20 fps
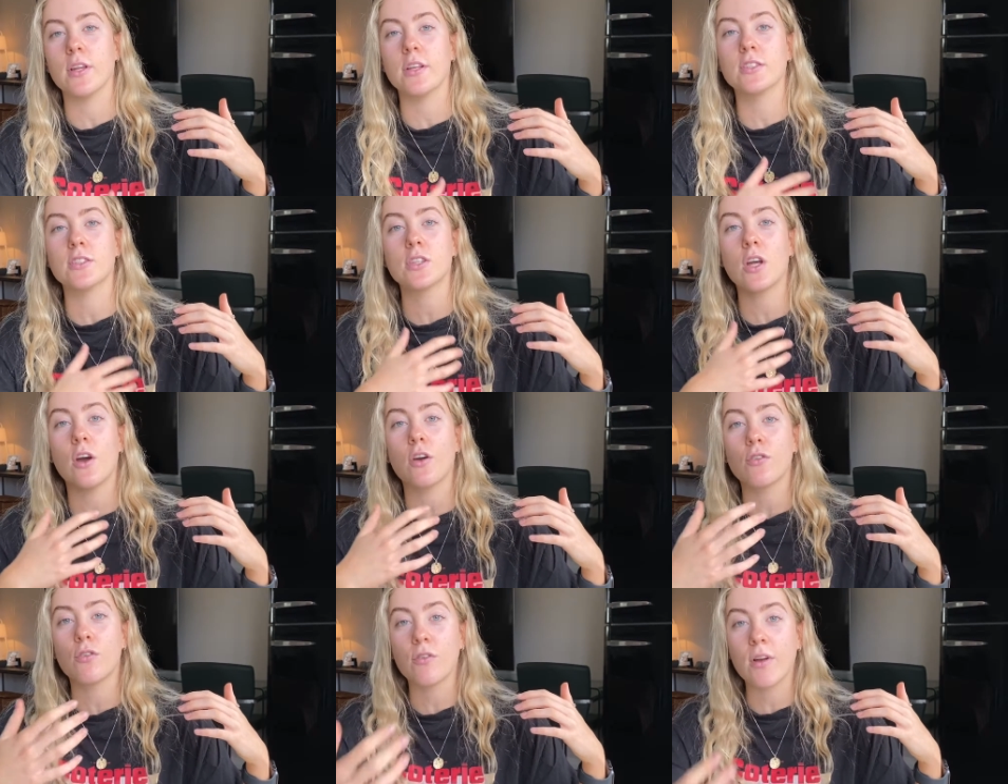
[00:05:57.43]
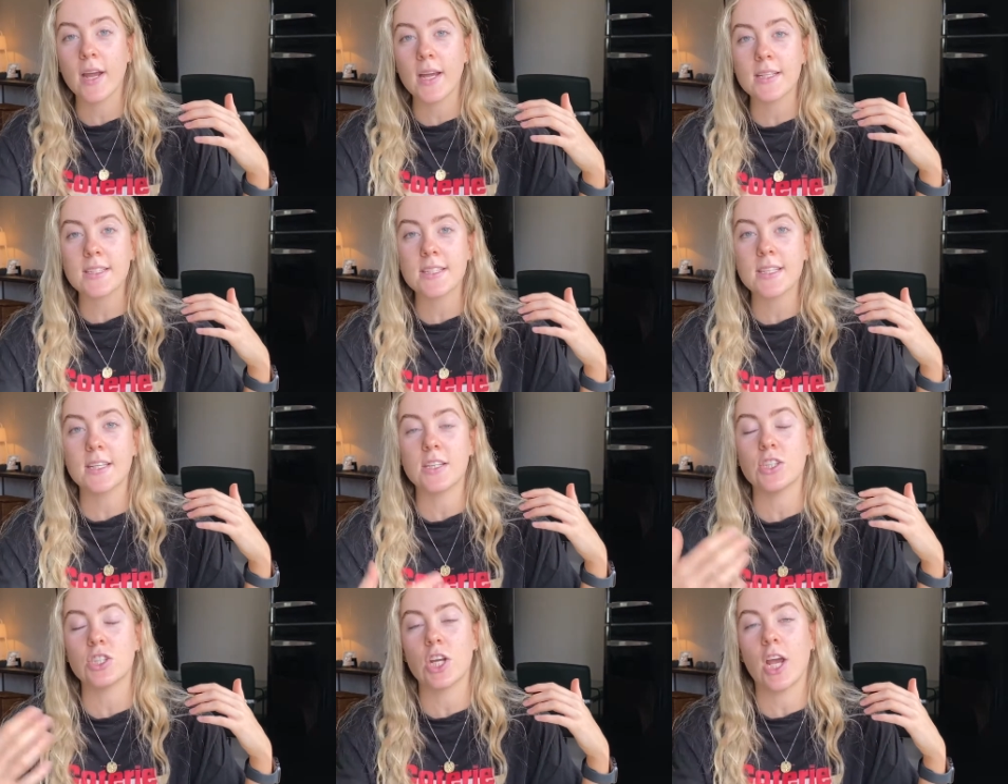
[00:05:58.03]
and start
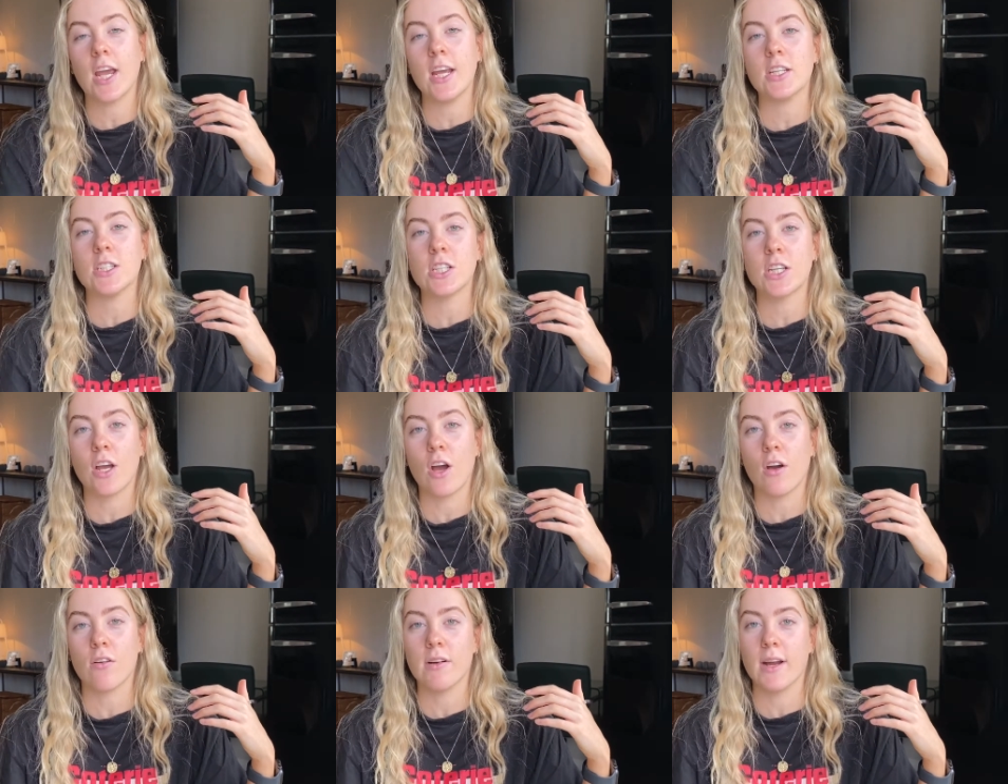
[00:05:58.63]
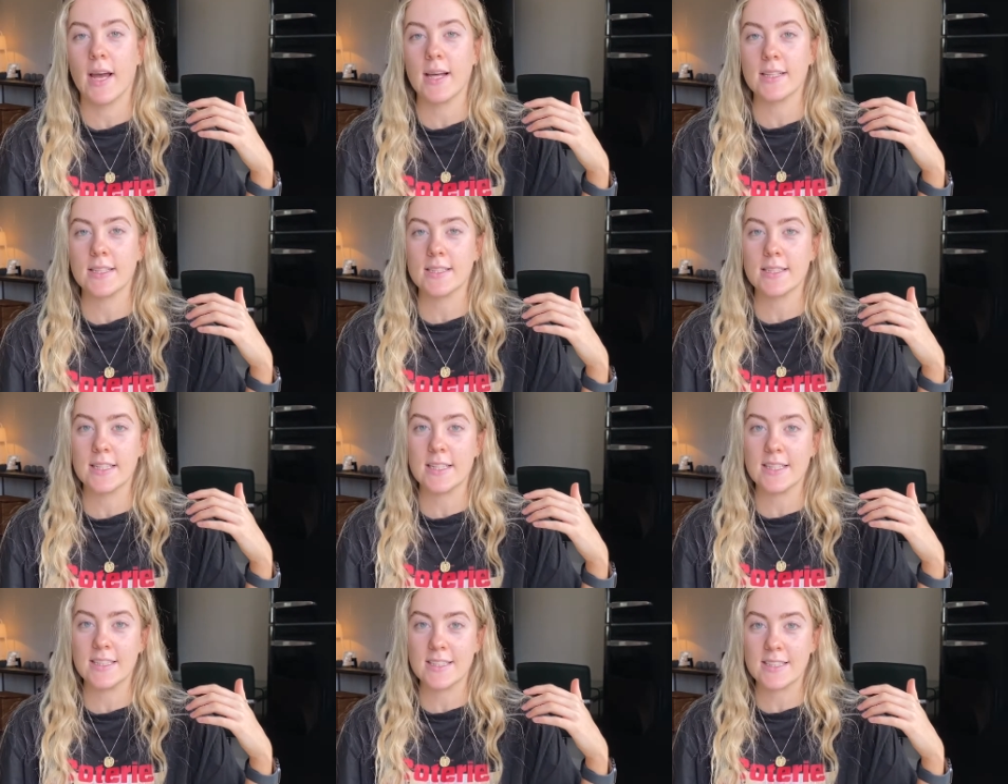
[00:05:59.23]
creating and changing our
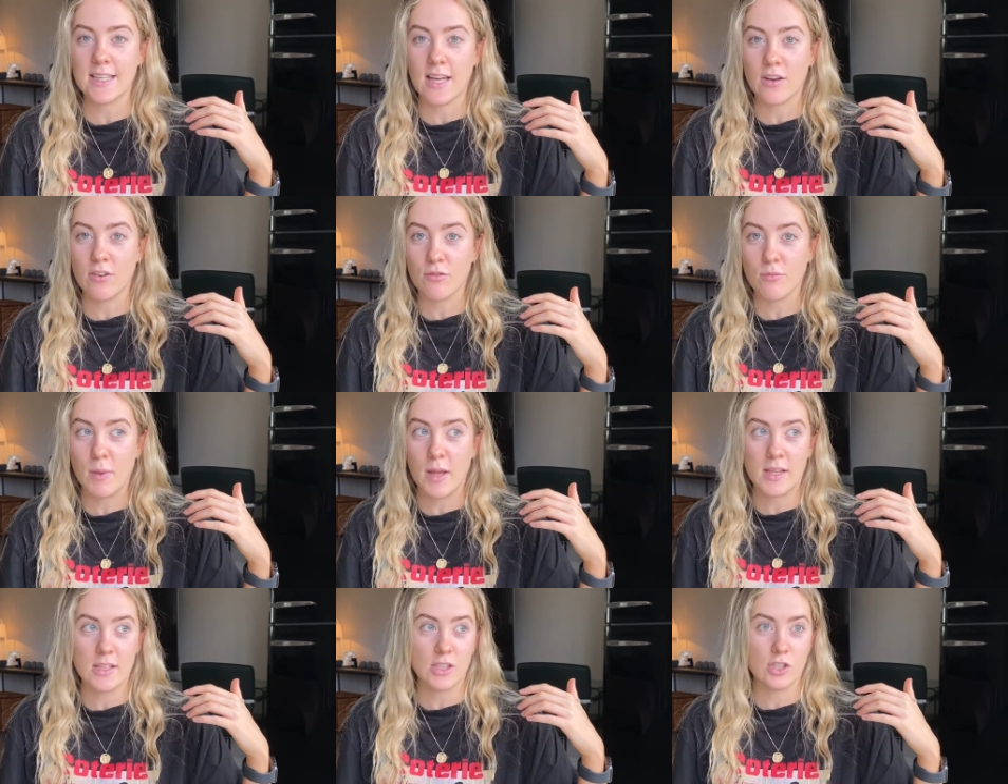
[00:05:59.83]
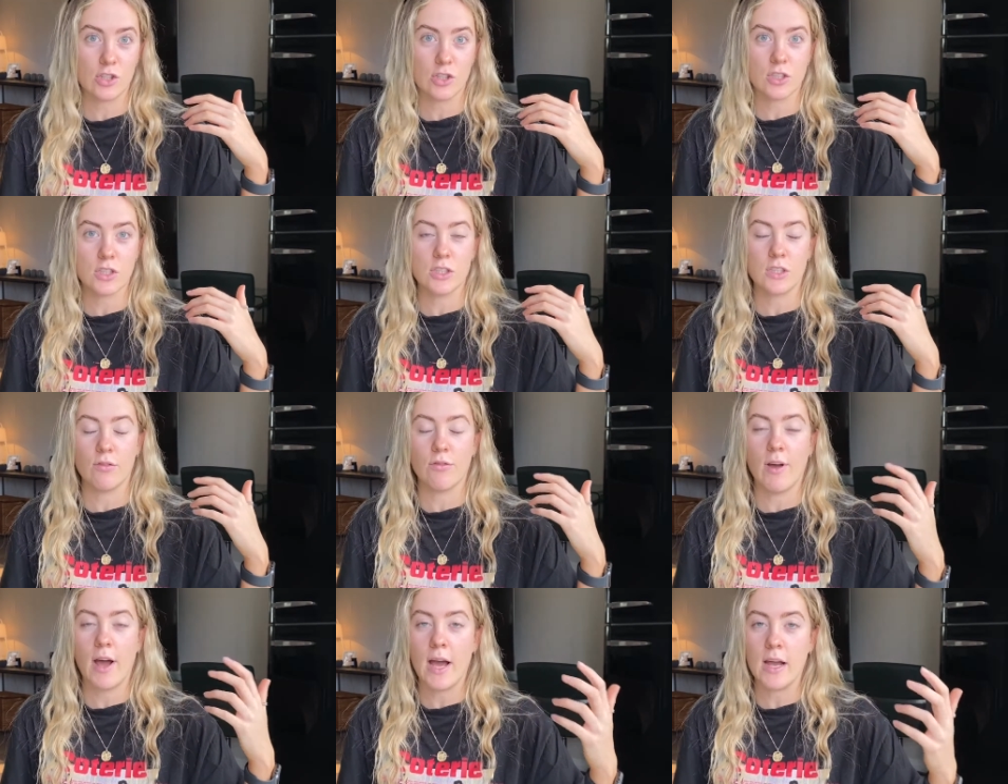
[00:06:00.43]
reality instead of merely just
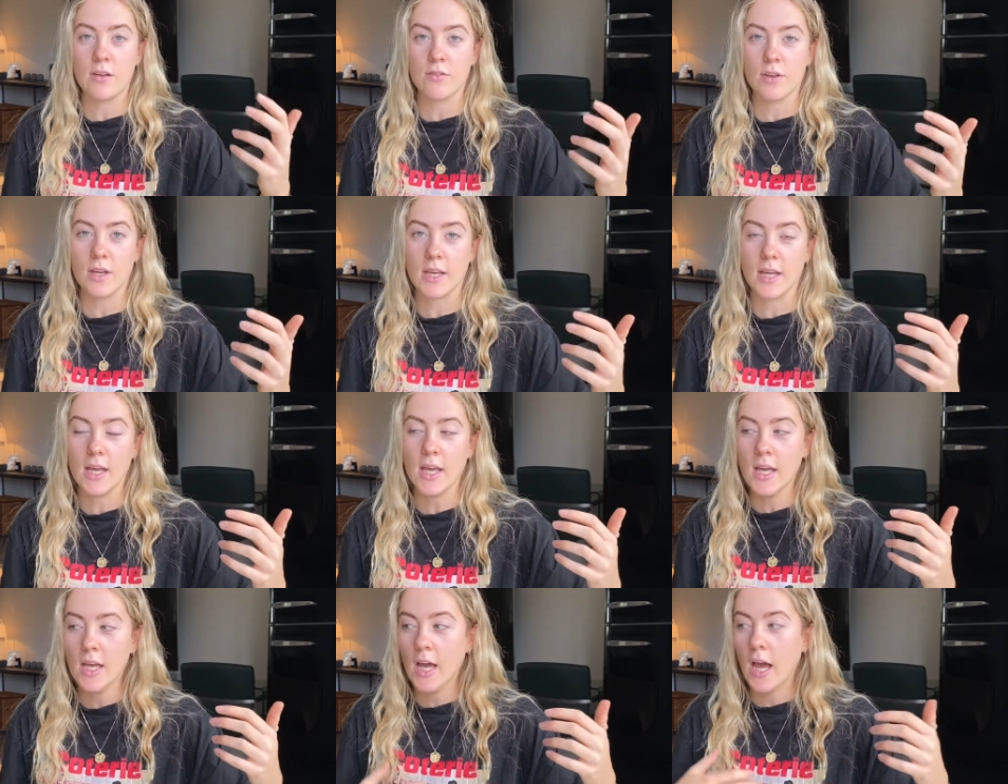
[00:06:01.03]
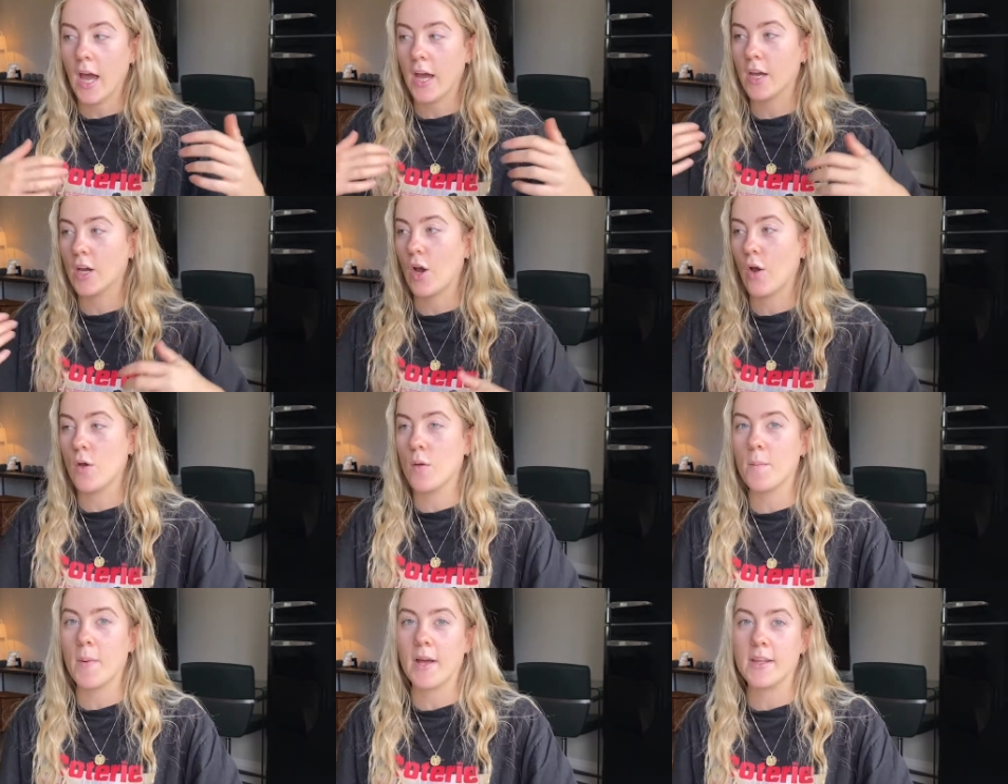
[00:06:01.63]
surviving and
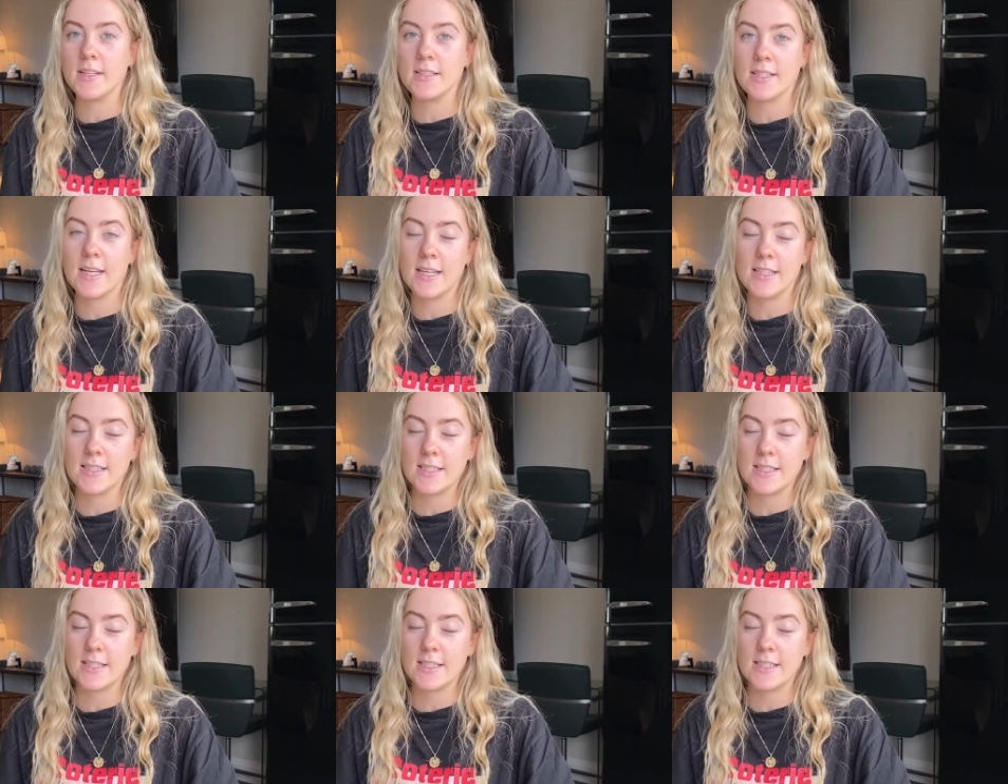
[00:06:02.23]
going by the day to